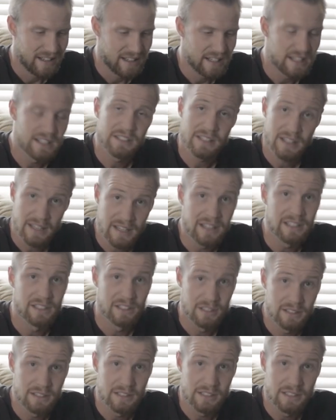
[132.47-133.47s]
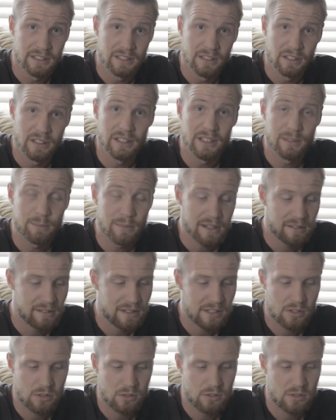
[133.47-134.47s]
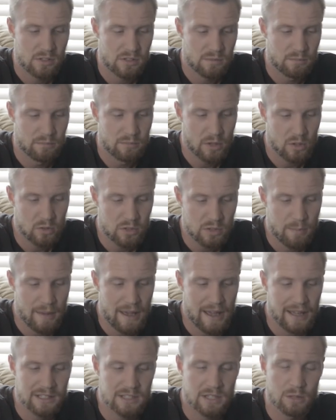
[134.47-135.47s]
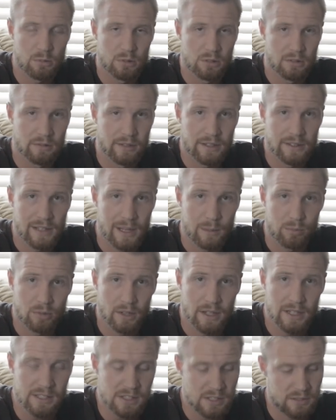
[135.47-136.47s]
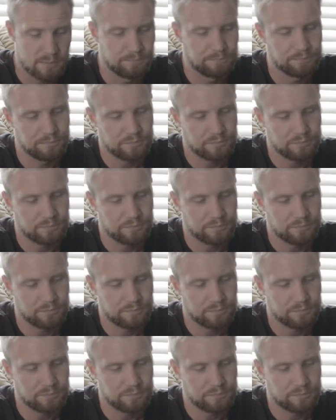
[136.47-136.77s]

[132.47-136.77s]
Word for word: is a good deal. In my researches, most bags that were around that price